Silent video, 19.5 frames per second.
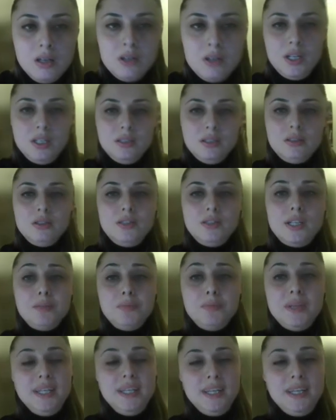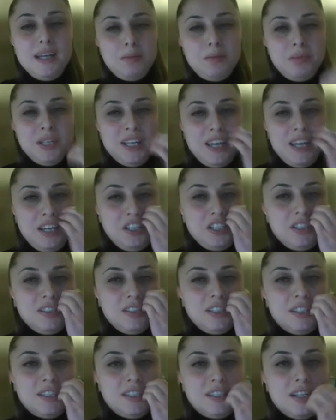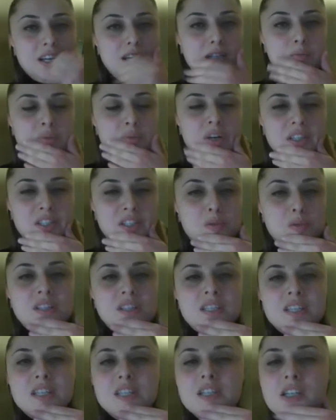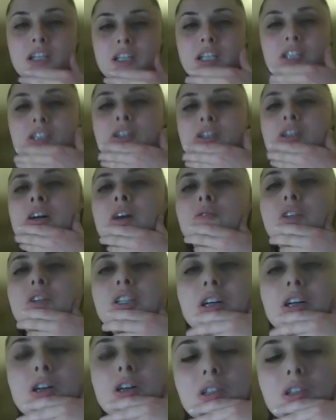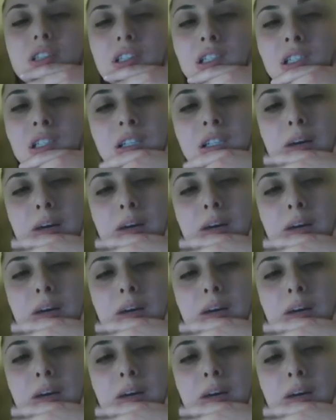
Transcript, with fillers: Okay, so there are many applications. It's not possible to cover all the